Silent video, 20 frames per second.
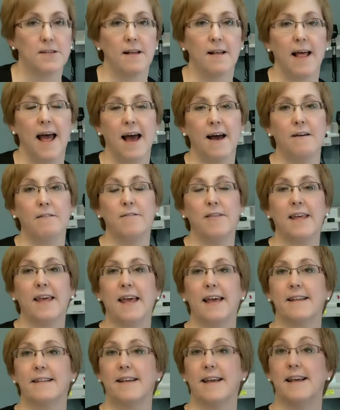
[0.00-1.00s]
they'll have the
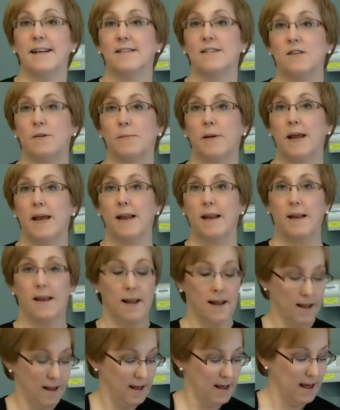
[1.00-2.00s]
antihistamine,
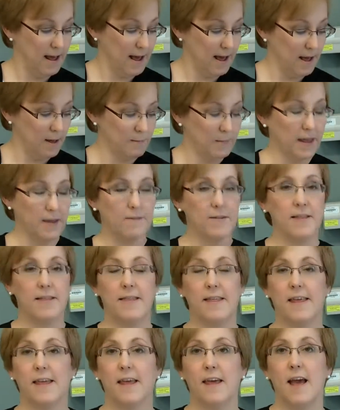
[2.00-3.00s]
even
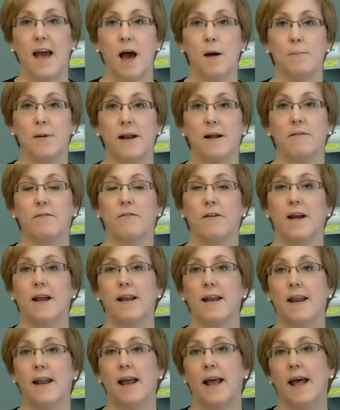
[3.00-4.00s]
the
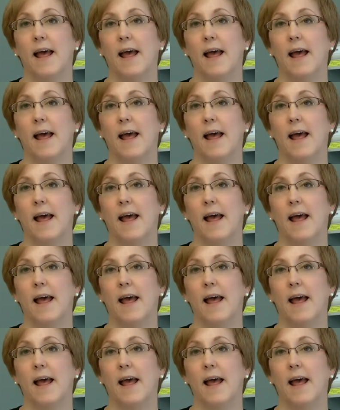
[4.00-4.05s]
epinephrine,